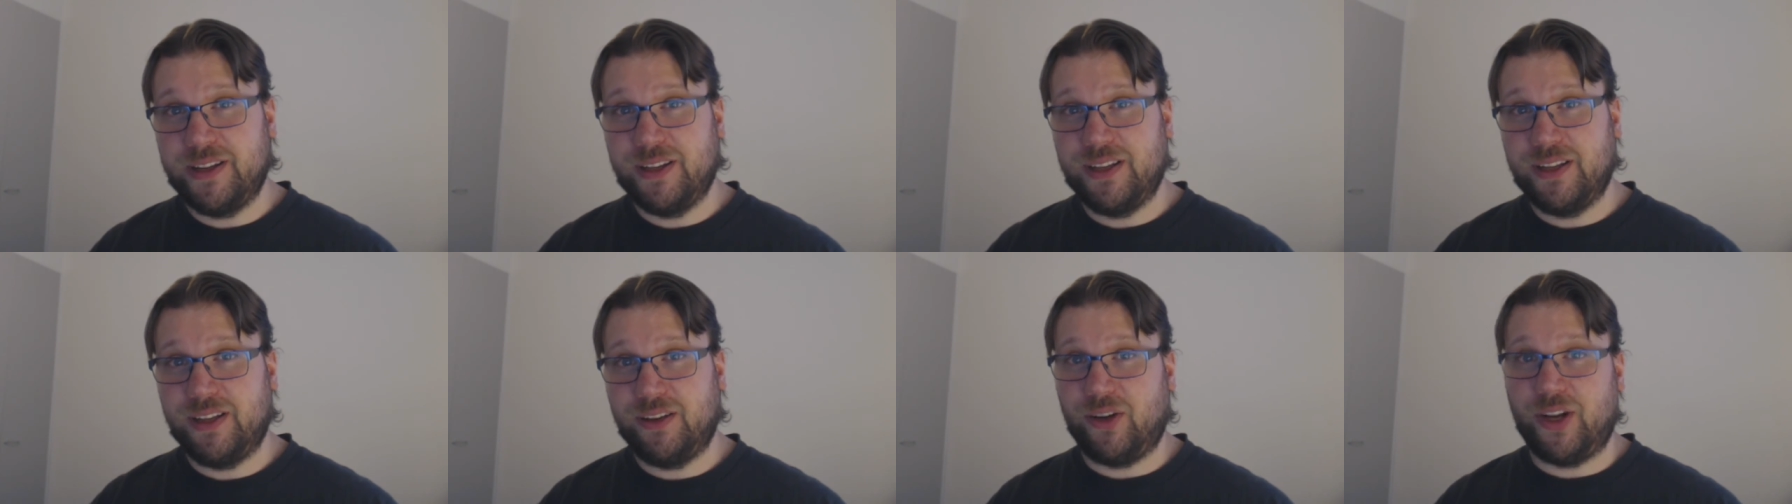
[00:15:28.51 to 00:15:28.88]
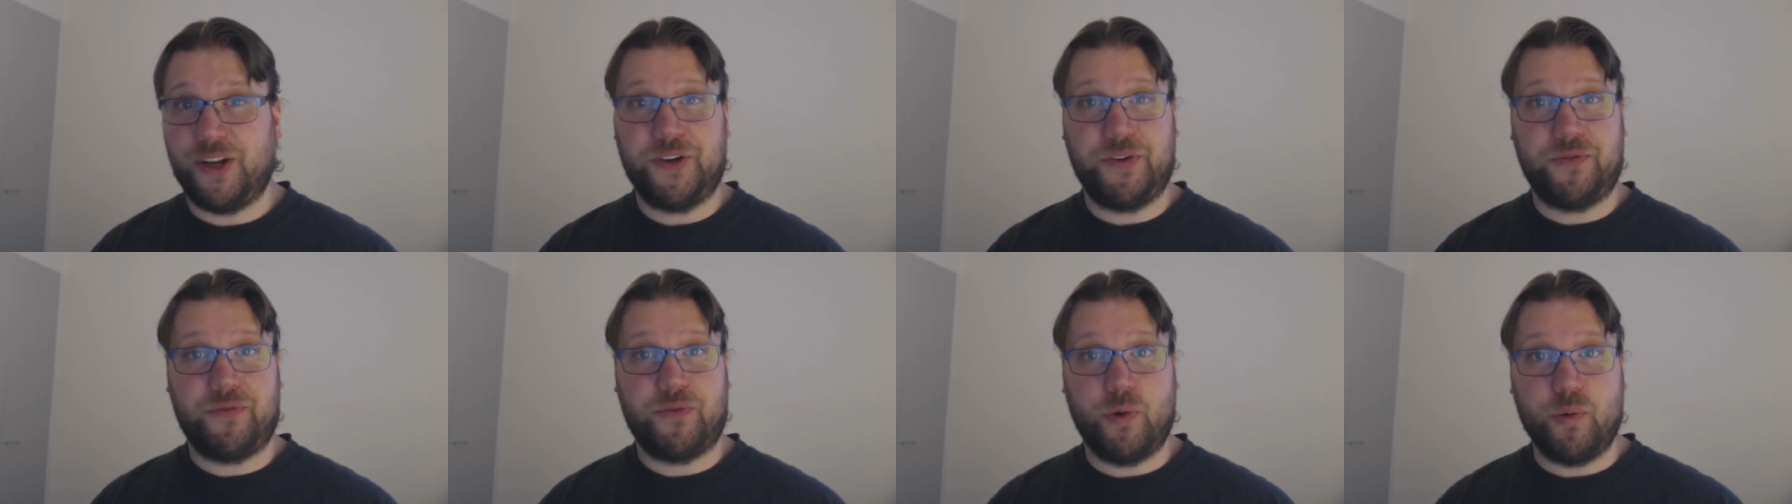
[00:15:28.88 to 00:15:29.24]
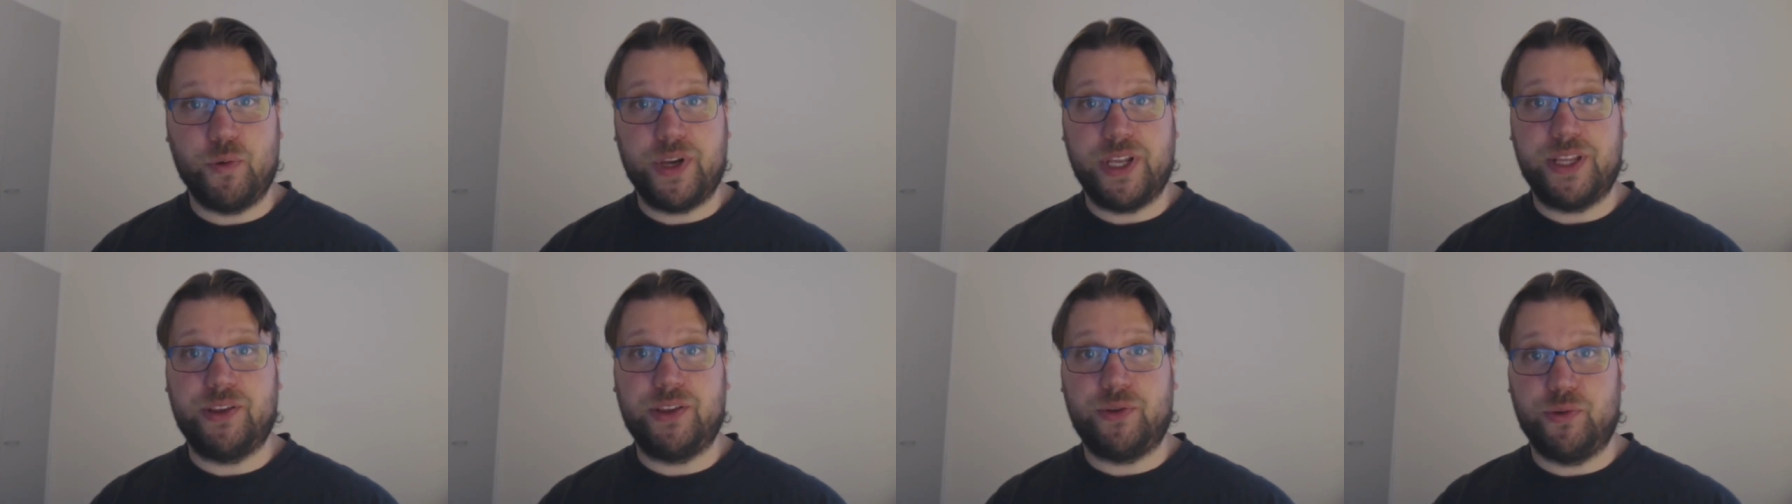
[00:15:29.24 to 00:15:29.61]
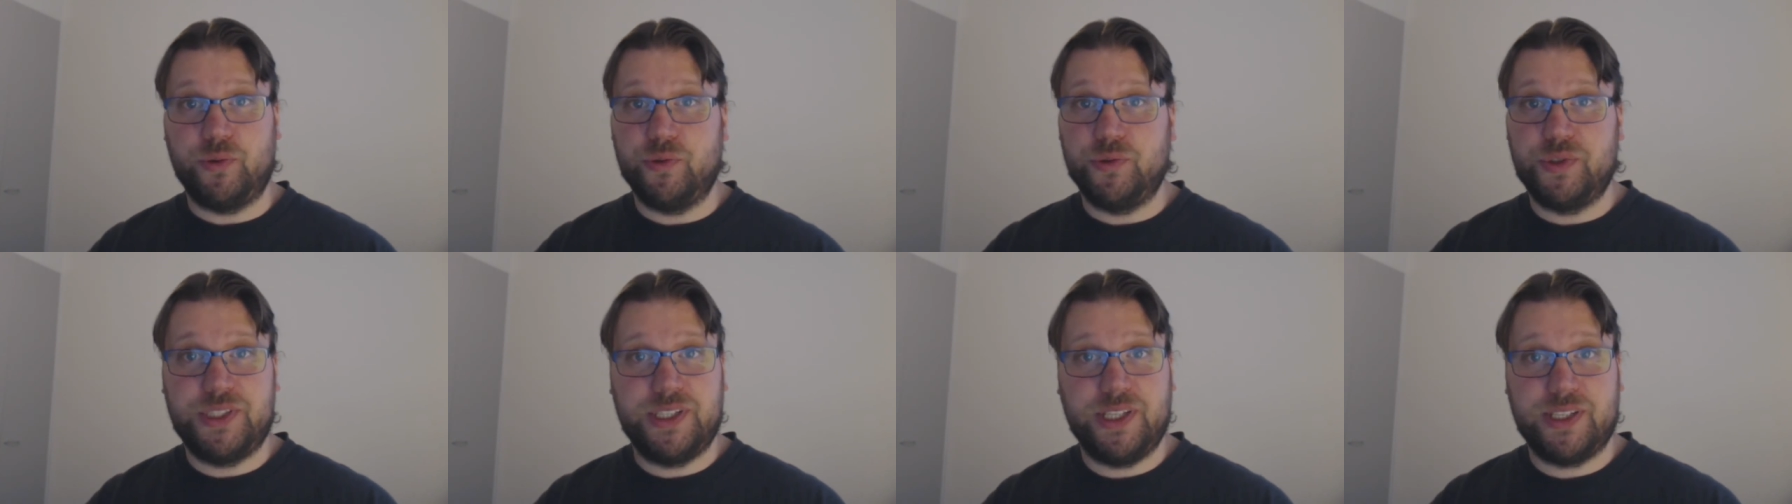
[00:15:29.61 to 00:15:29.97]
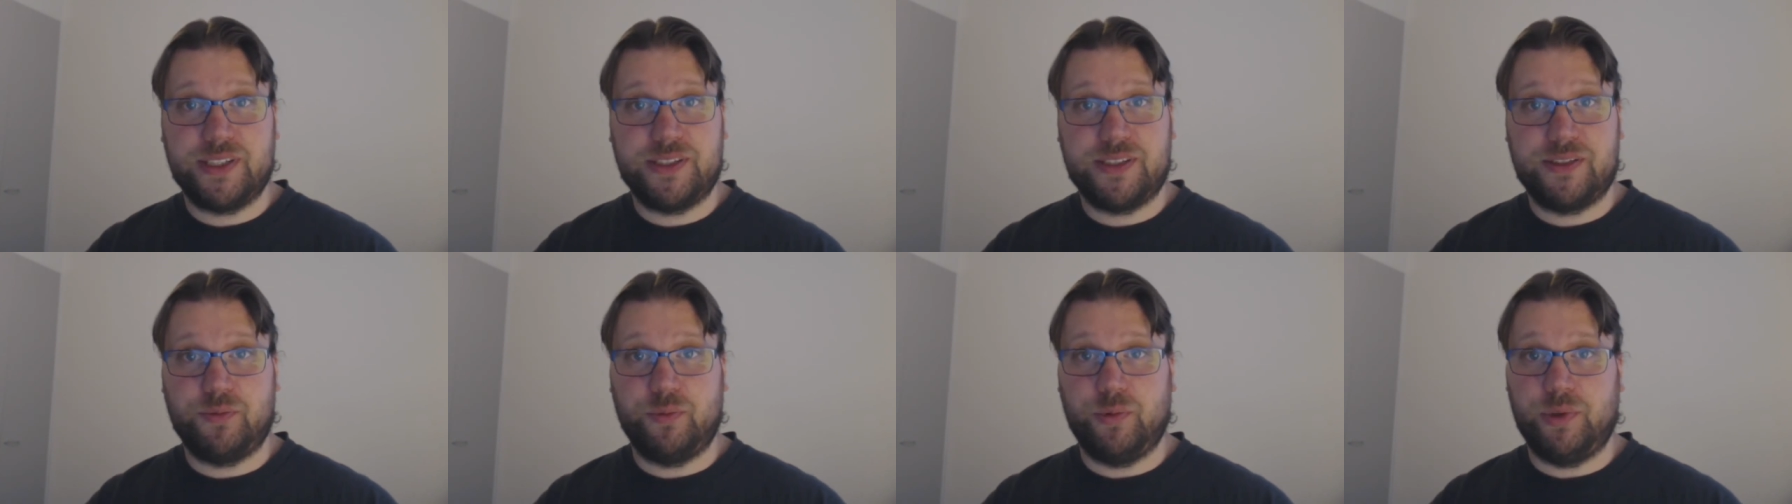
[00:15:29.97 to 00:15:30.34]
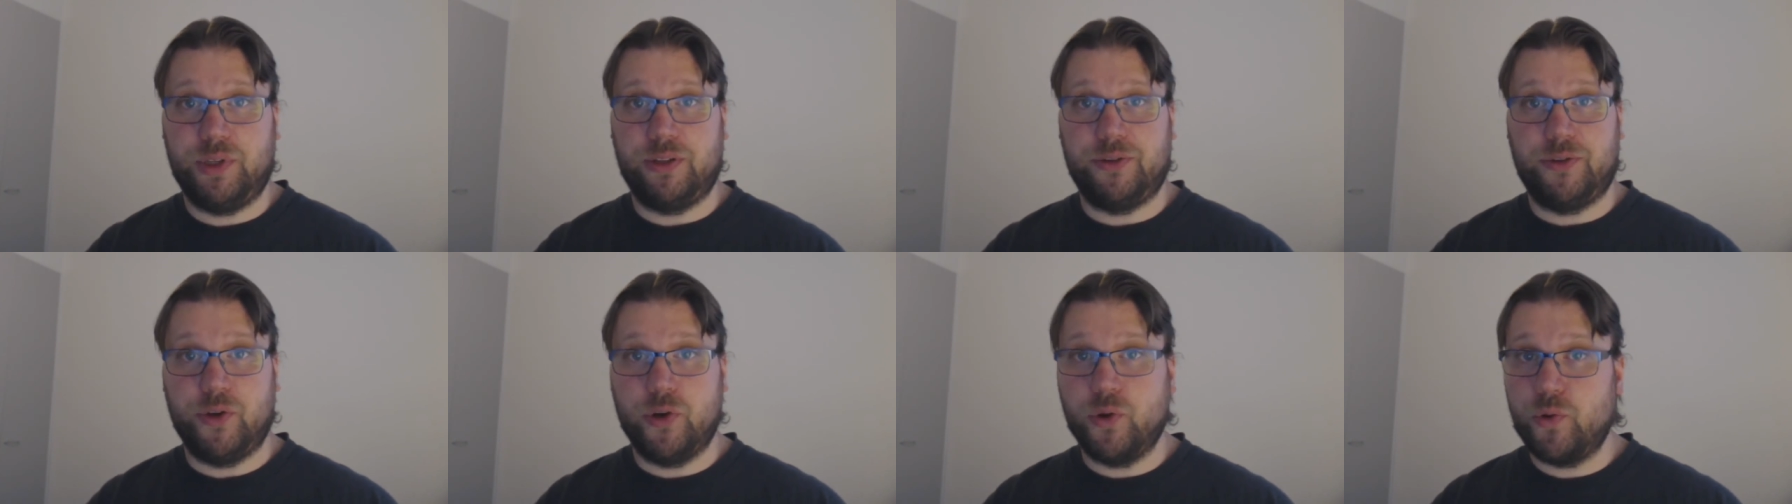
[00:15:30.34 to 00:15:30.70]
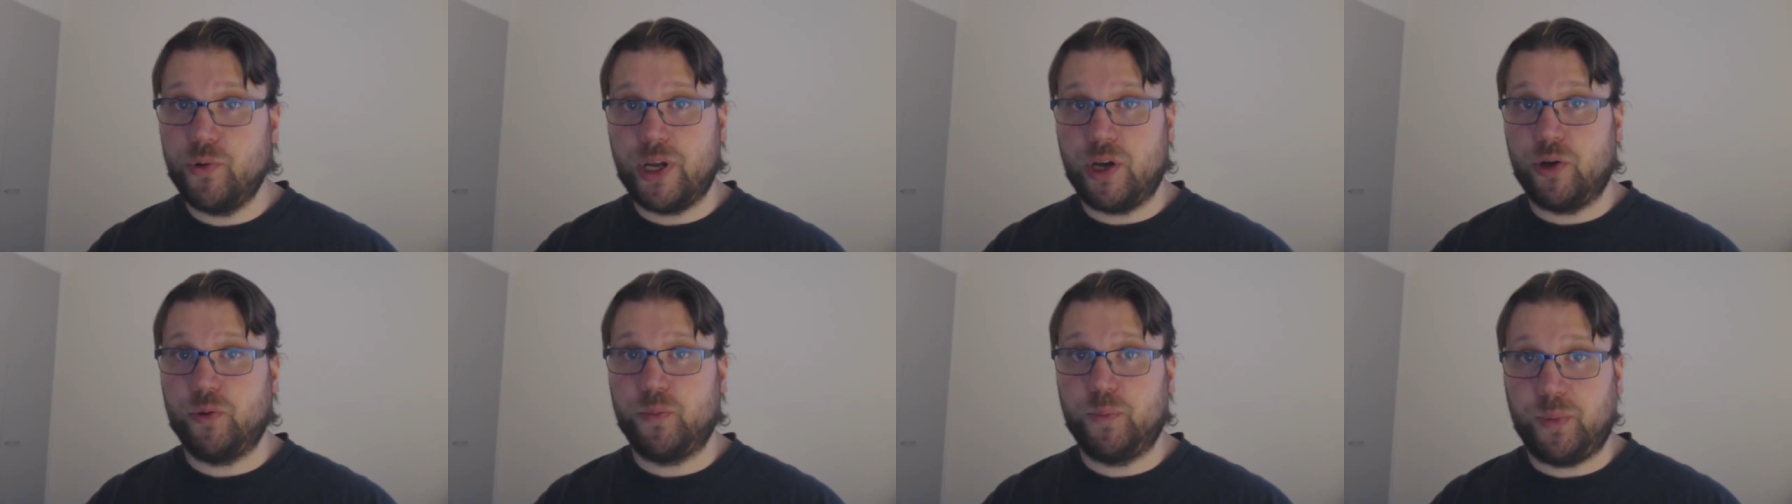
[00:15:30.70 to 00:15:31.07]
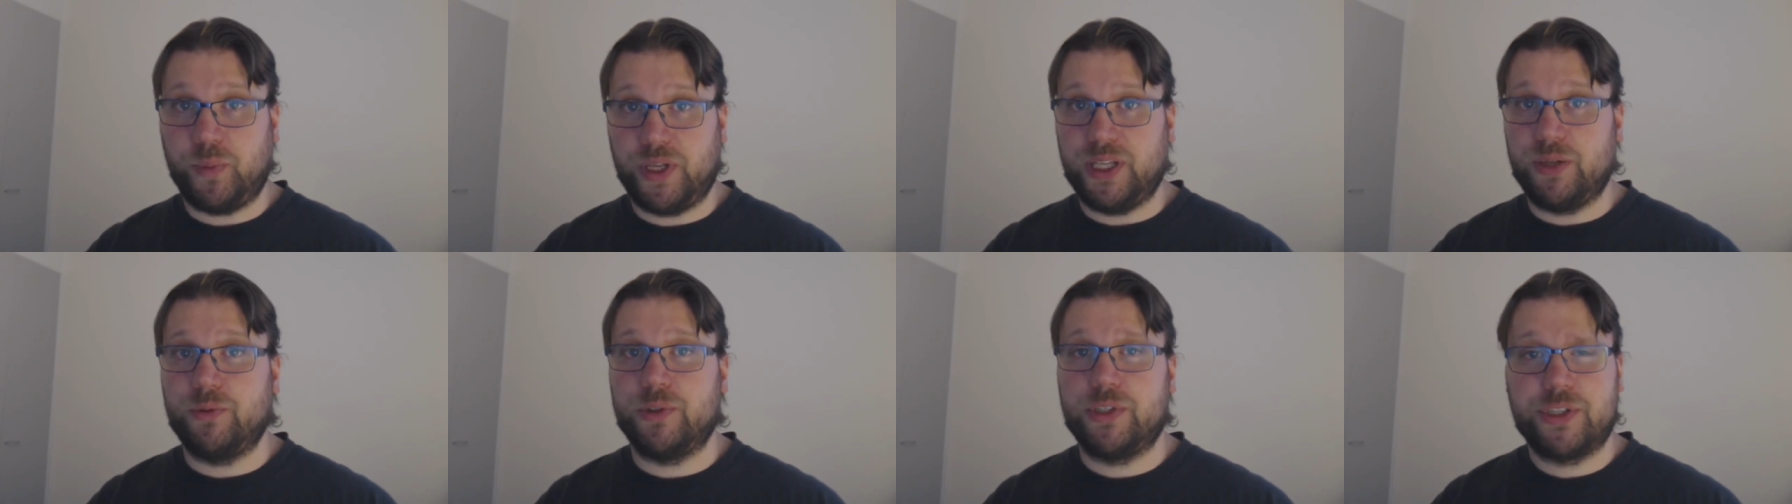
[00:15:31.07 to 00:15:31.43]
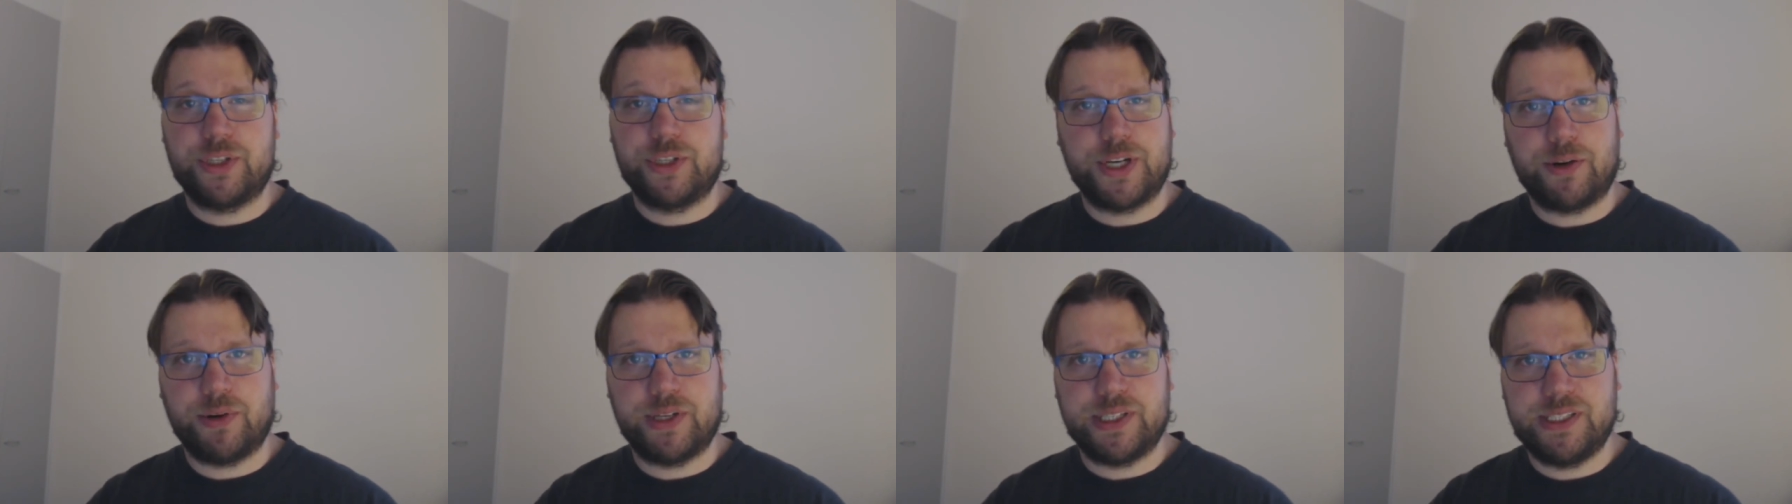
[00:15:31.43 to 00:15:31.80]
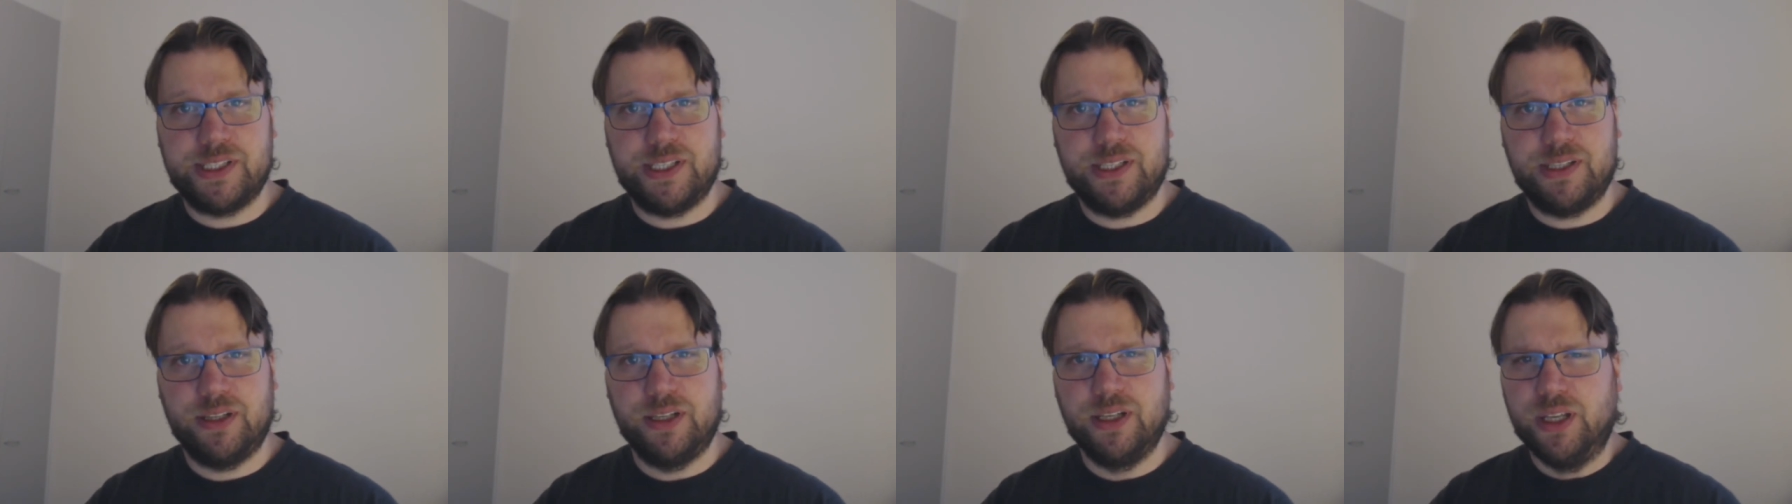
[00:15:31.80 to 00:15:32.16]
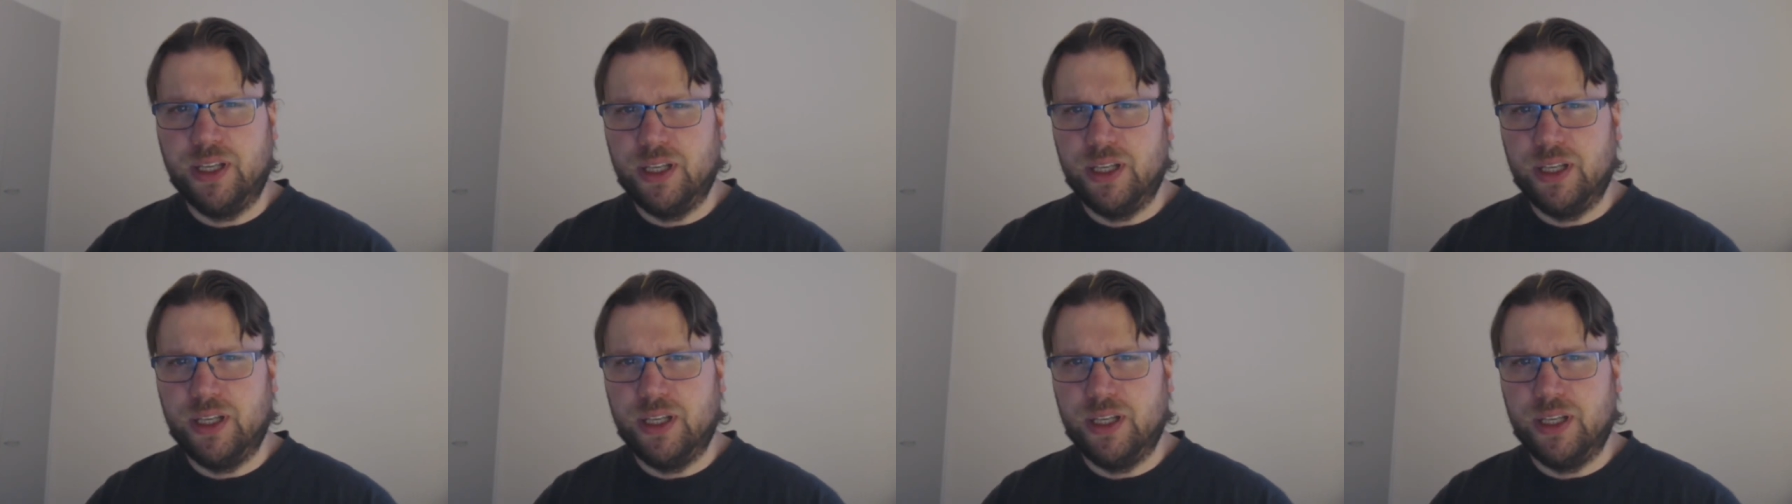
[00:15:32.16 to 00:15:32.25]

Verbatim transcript: A lot of rogue enthusiasts will no doubt play with Sherazin.